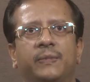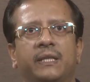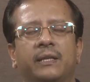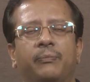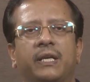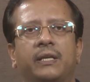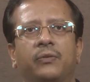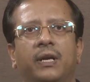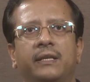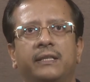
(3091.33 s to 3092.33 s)
in the
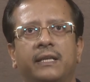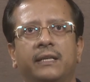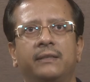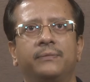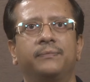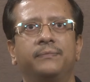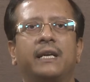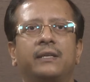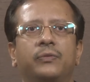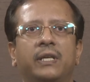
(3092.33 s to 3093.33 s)
particular design
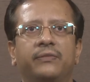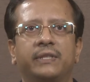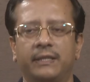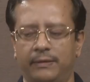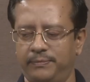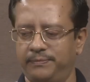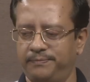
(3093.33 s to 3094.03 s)
that we have seen.